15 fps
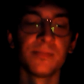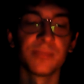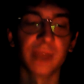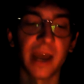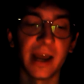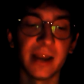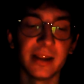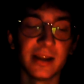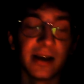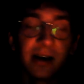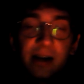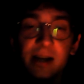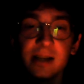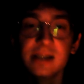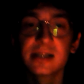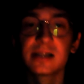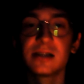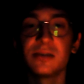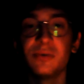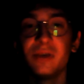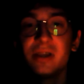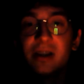And the risks
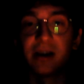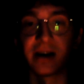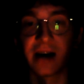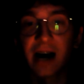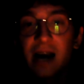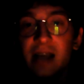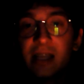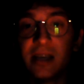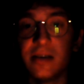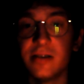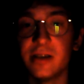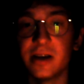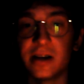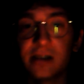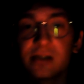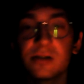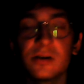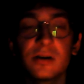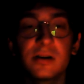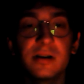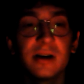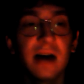with high dividends
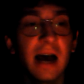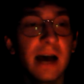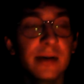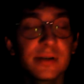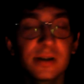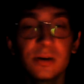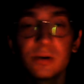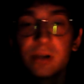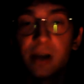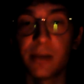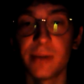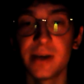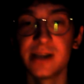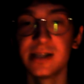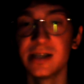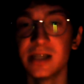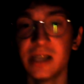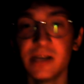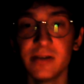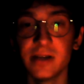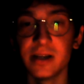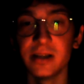or absolutely amazing
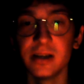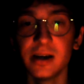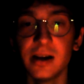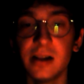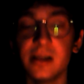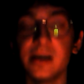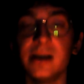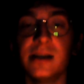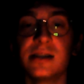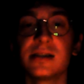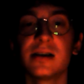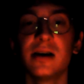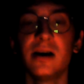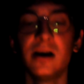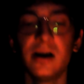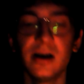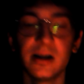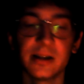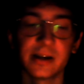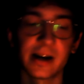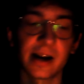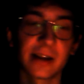dividend yield is,
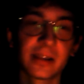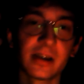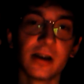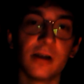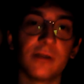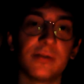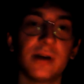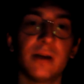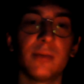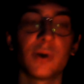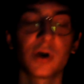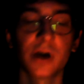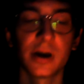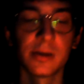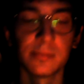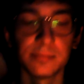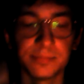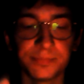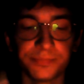there are 3 of them, okay?